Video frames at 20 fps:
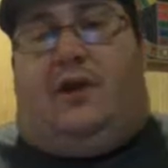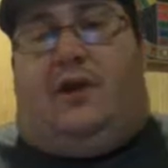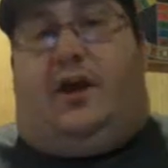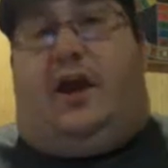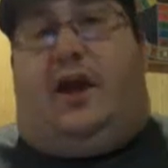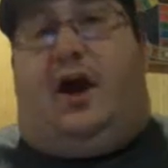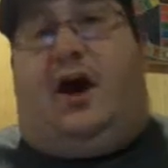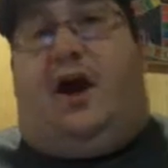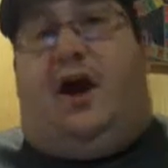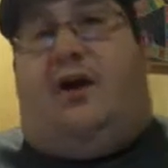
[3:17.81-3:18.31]

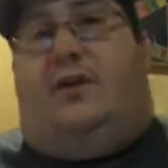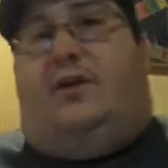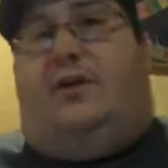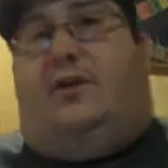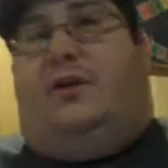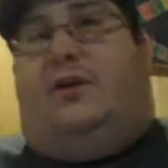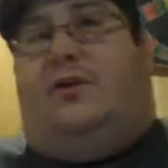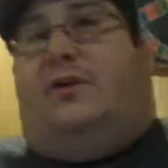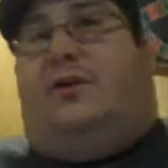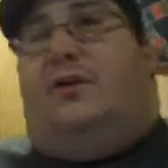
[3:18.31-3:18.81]
caught
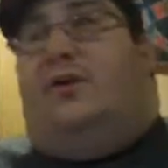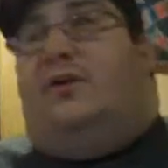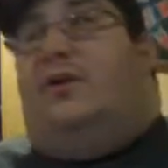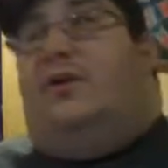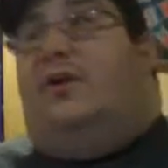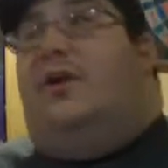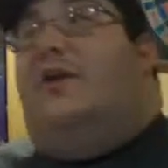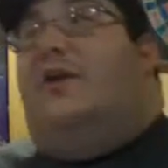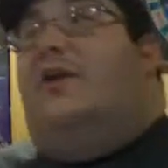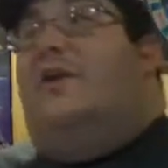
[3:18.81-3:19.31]
you're
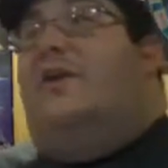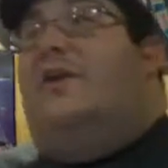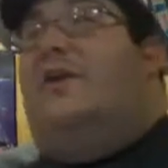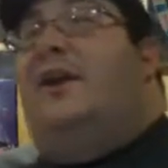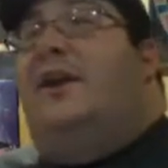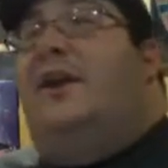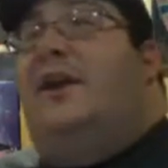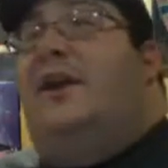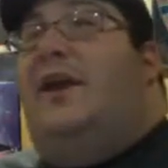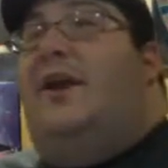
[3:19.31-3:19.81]
they
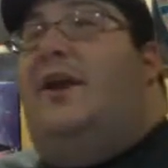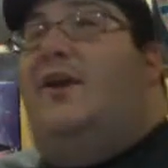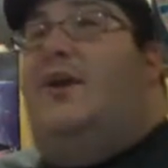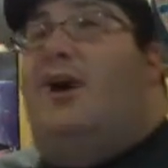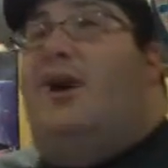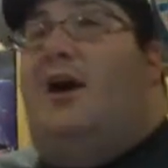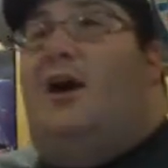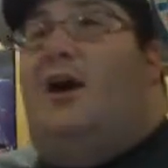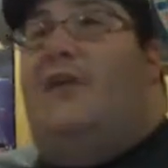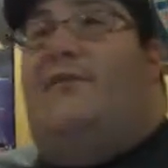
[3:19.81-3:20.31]
didn't get
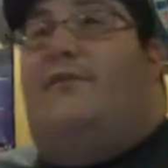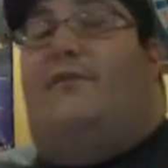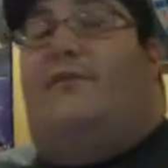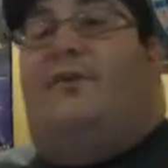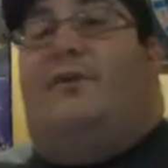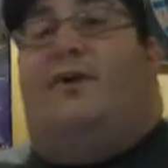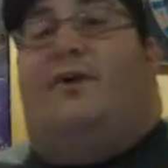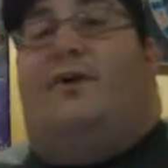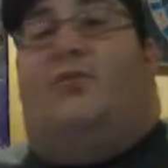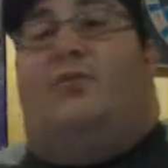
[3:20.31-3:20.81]
caught
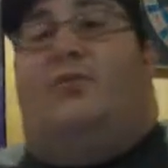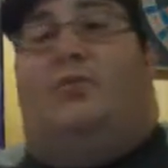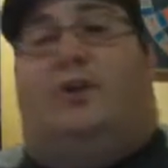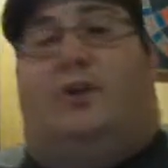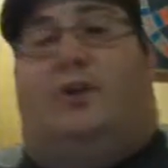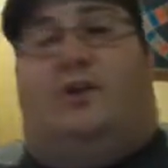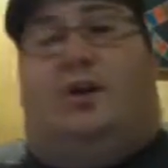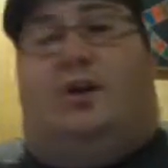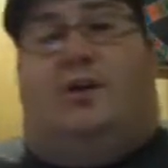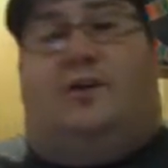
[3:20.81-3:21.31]
for a
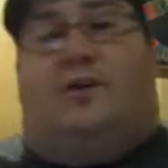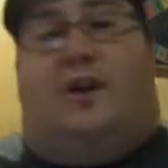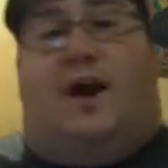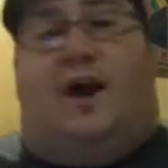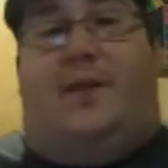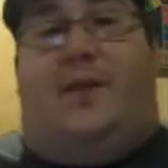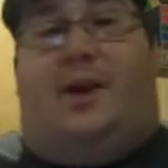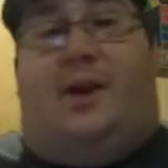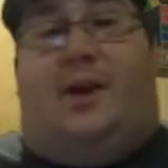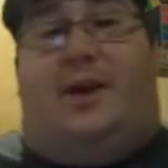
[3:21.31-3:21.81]
really long
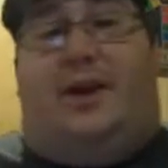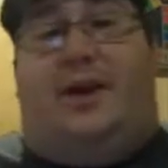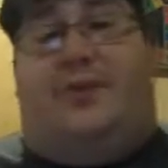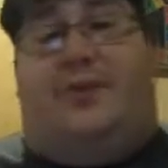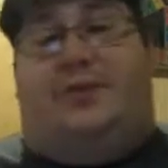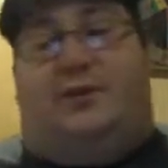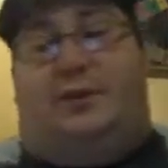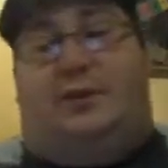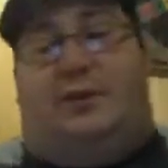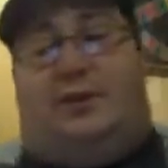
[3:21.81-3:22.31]
time, and it
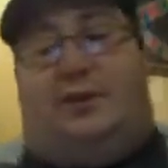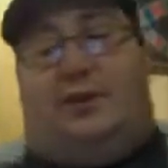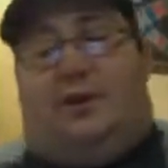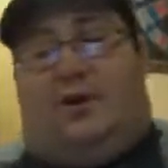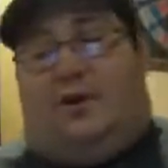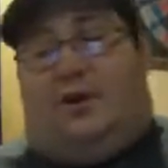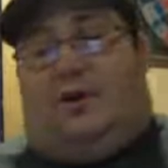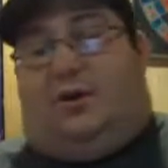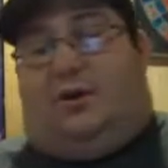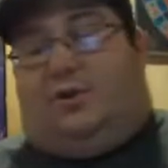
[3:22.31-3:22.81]
actually
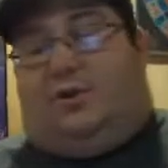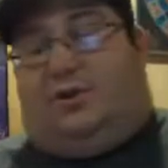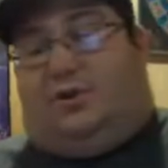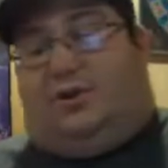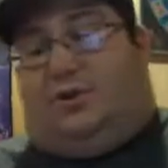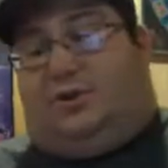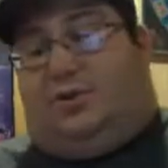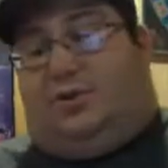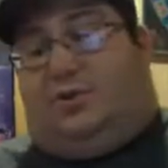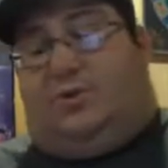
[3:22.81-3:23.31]

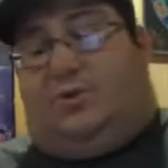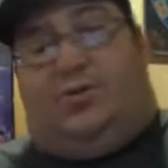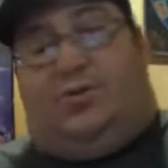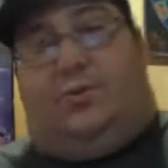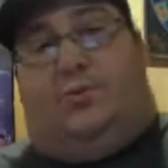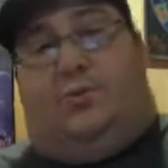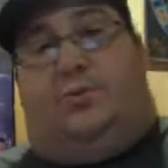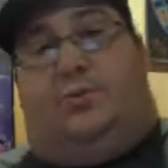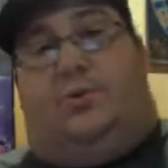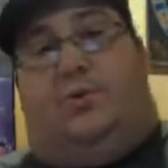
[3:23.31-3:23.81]
shows
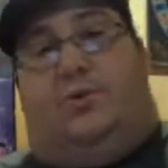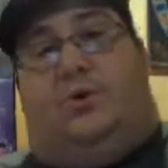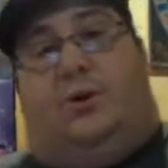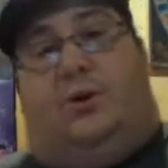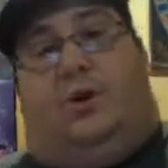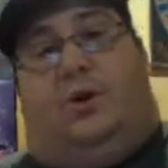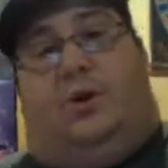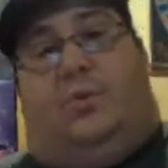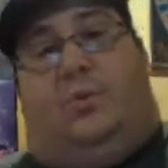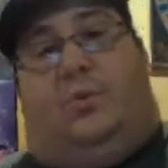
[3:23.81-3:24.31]
you
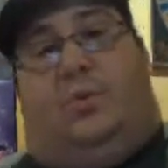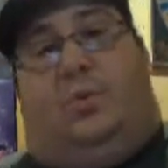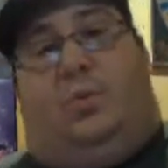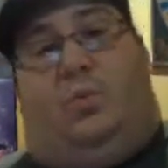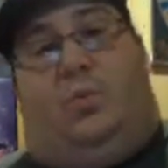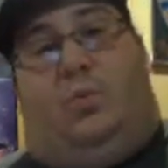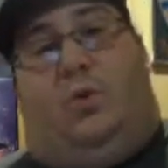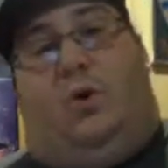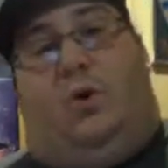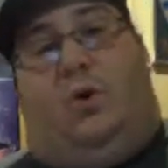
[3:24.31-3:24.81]

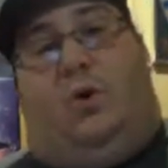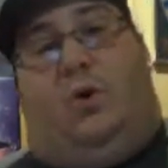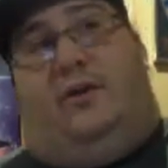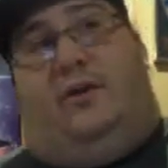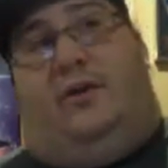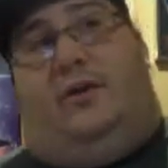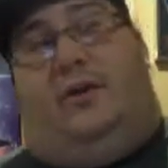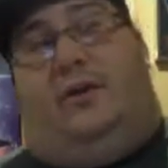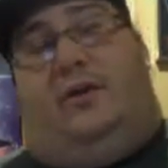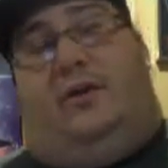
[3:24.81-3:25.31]
what
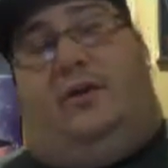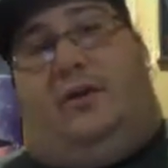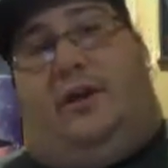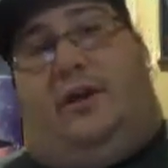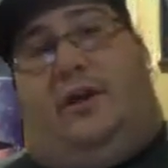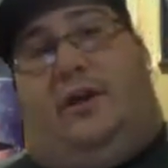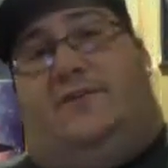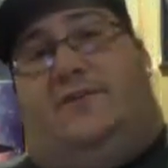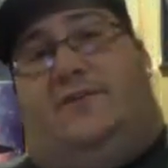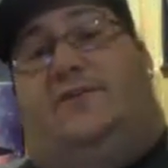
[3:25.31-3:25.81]

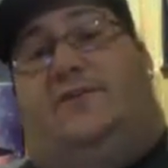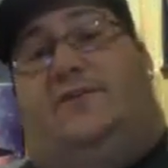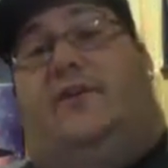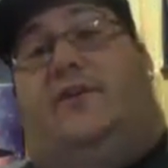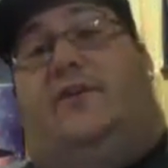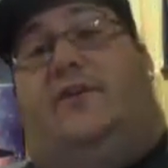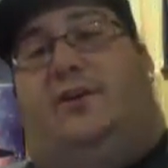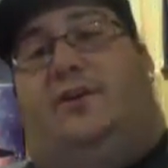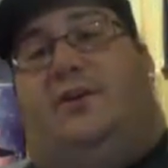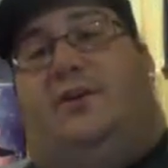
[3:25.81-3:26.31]
a
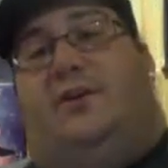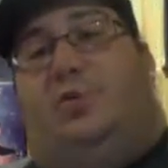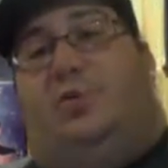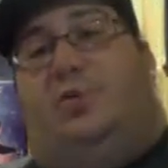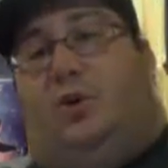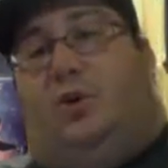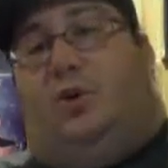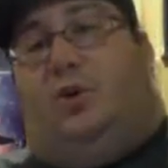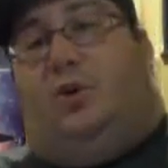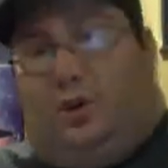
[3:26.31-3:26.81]
civilian
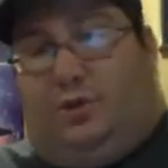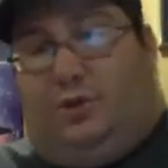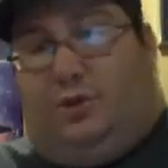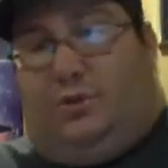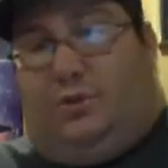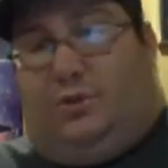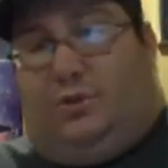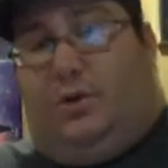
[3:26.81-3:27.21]
would do